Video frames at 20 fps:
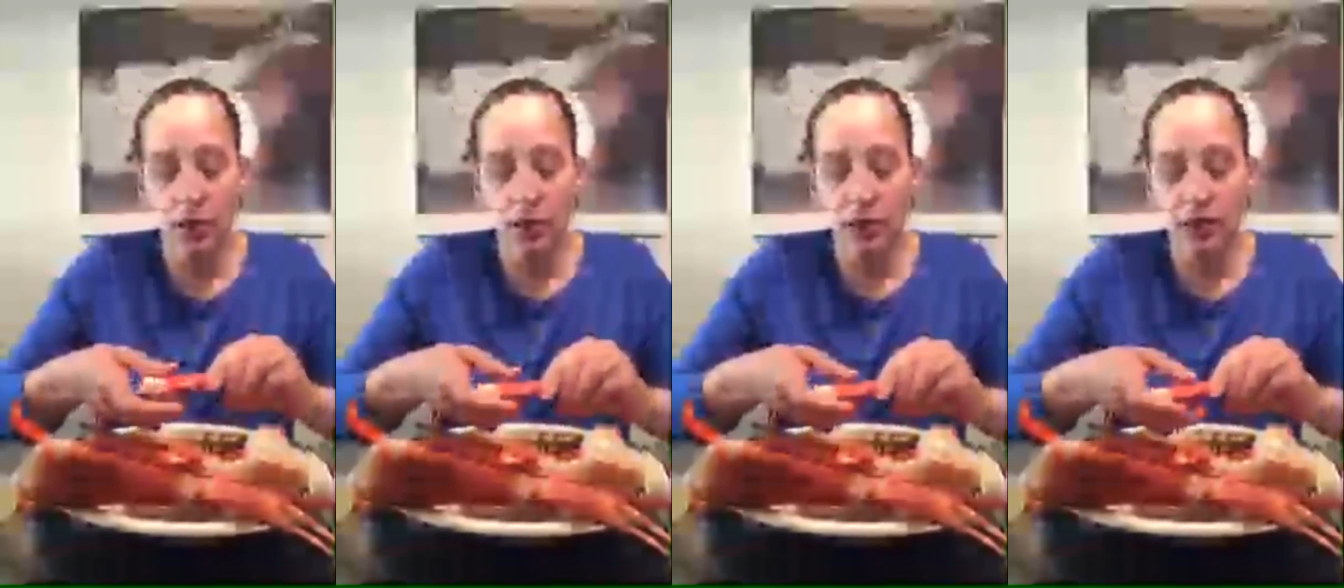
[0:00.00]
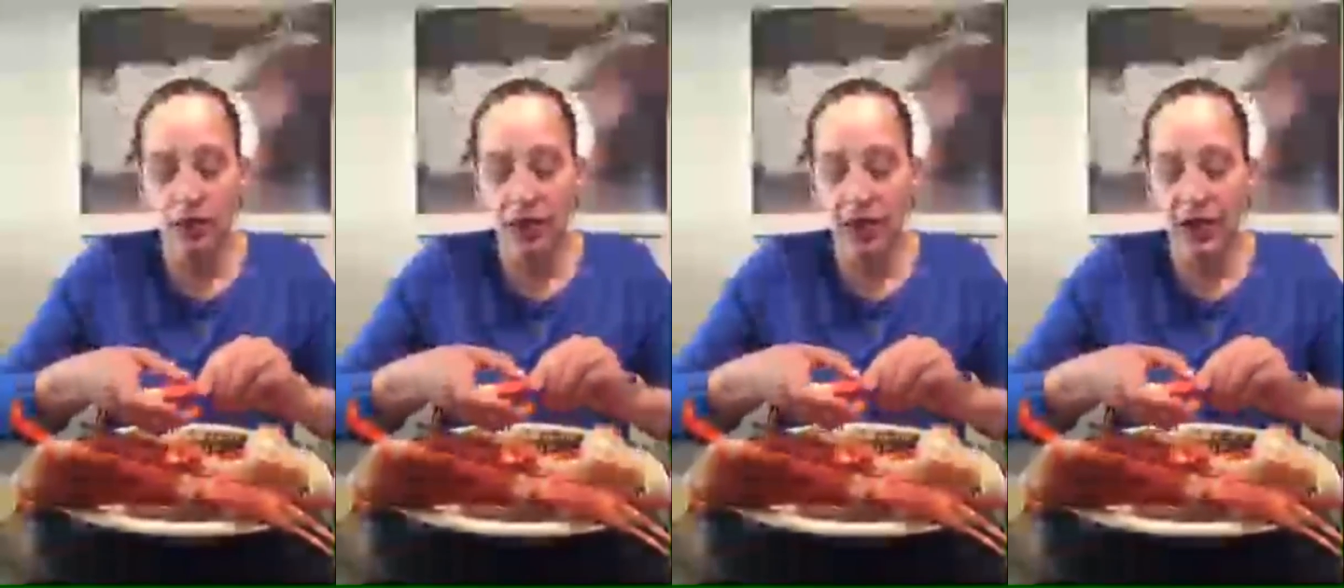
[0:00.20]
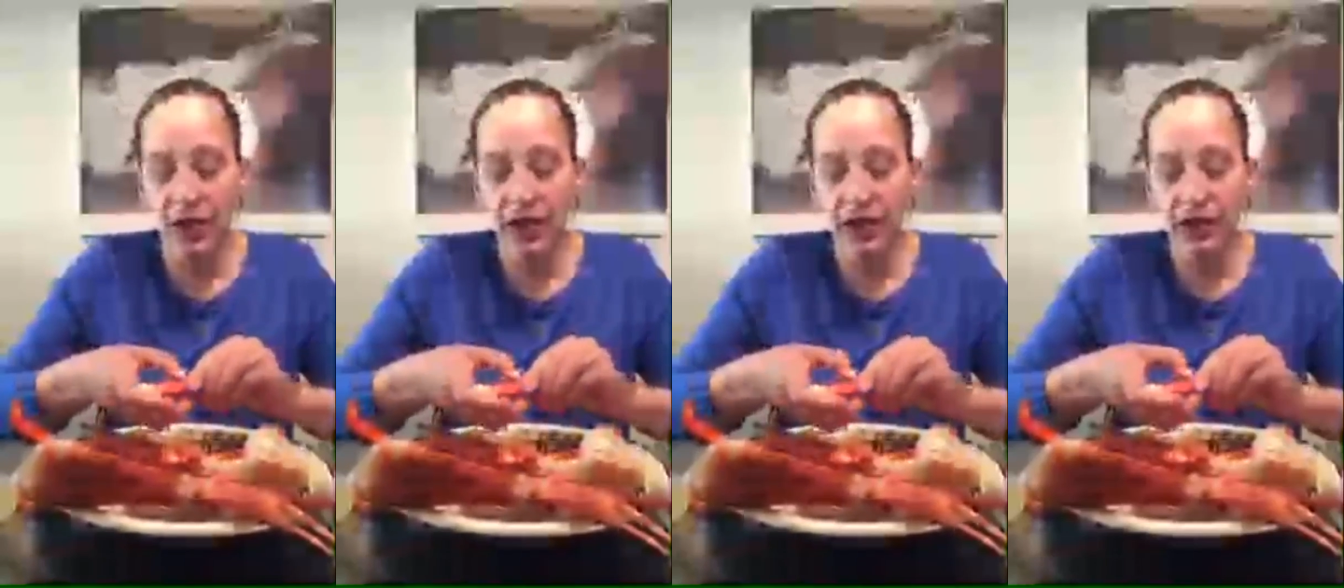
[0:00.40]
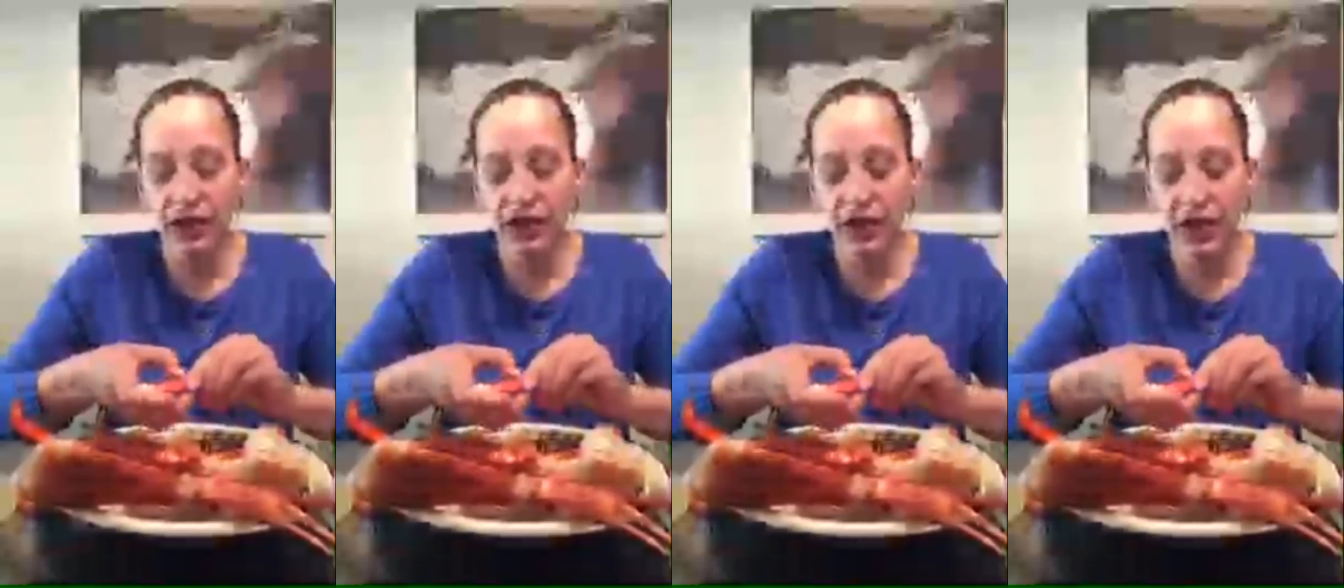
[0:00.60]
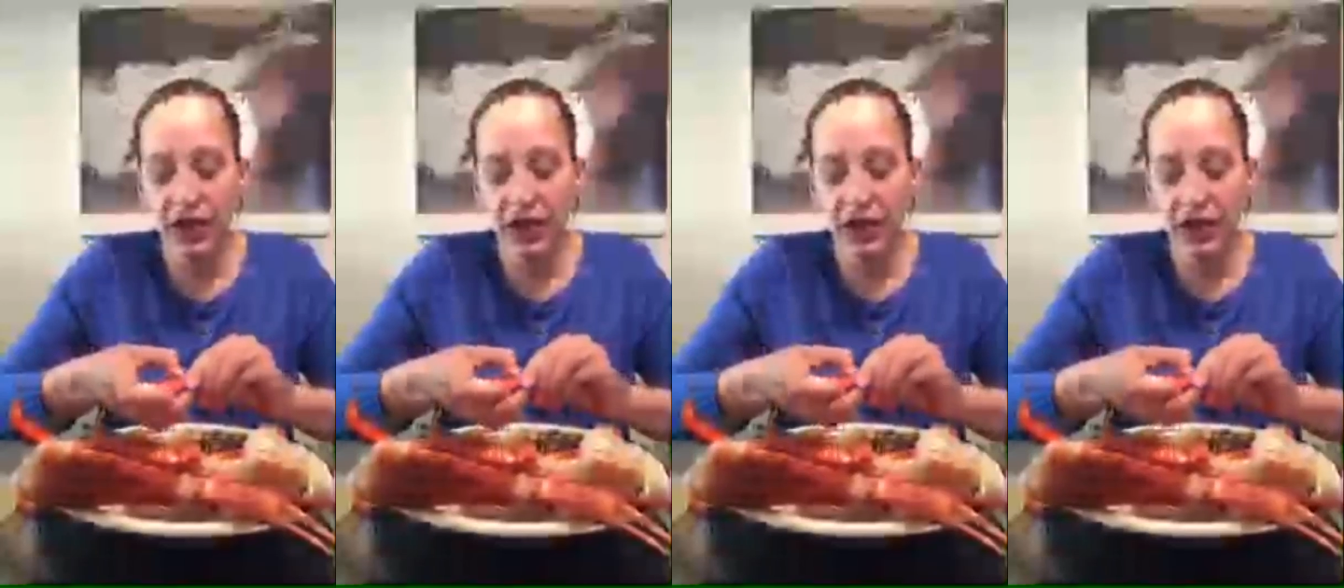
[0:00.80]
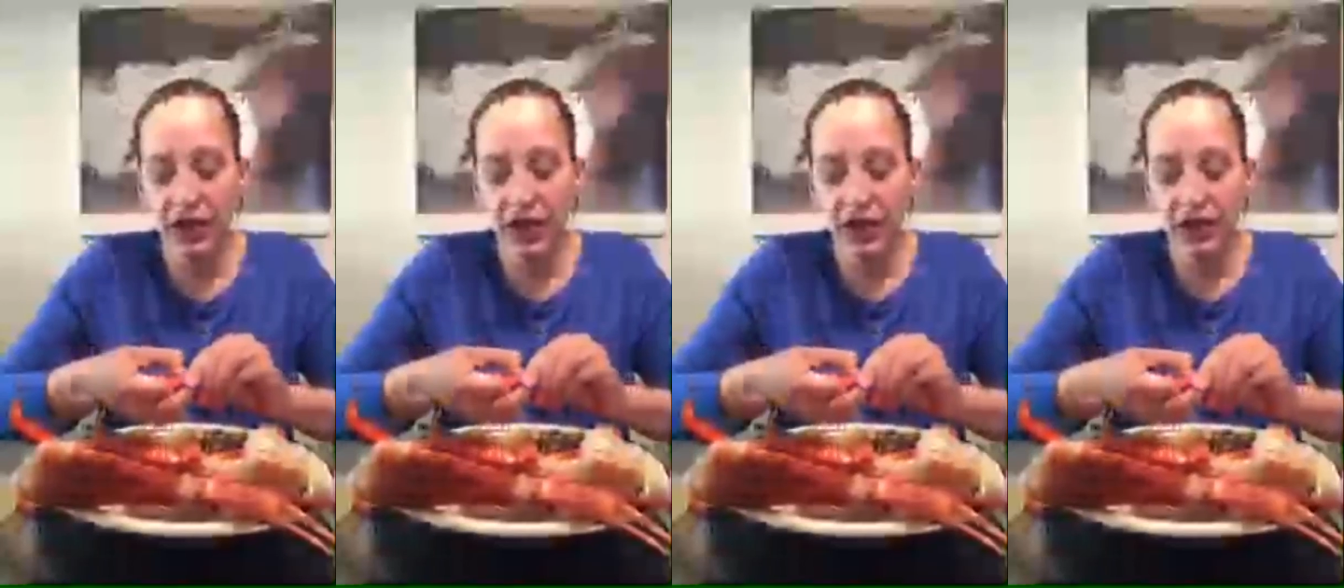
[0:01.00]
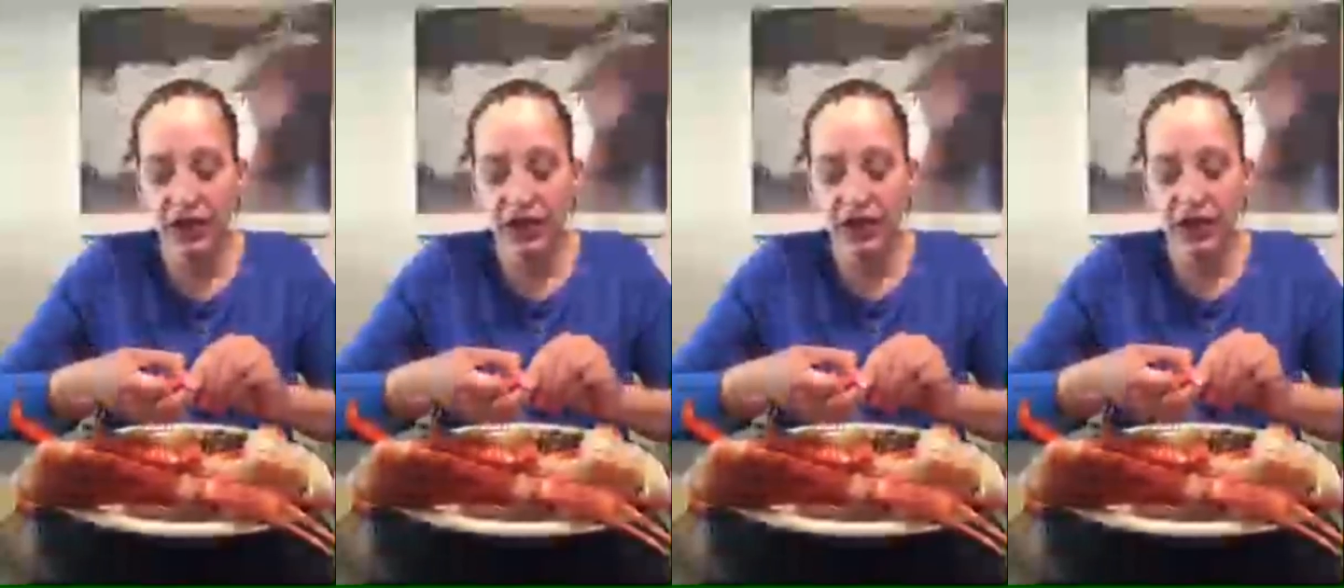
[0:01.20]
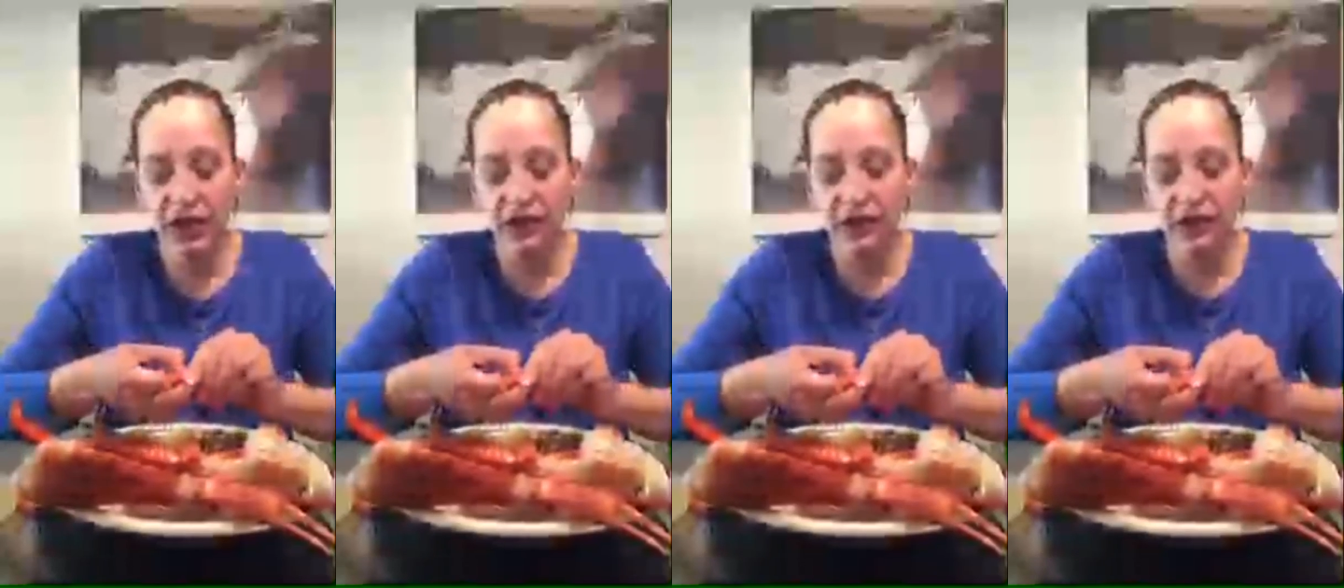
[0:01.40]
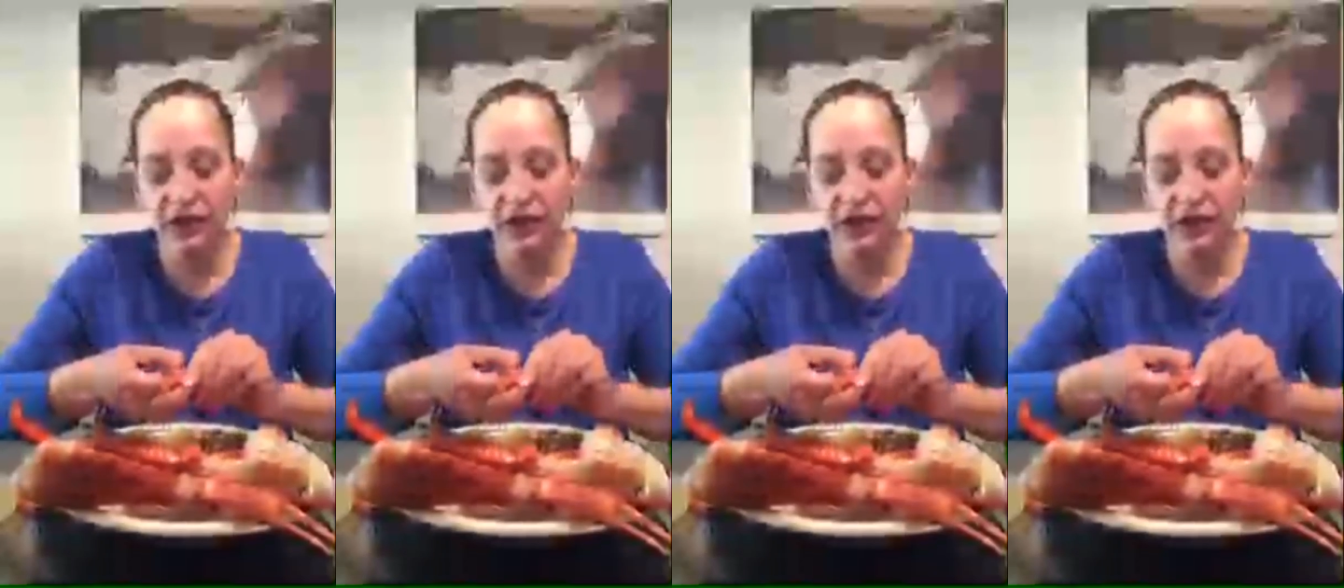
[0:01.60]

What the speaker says: with the hashtag 90 Day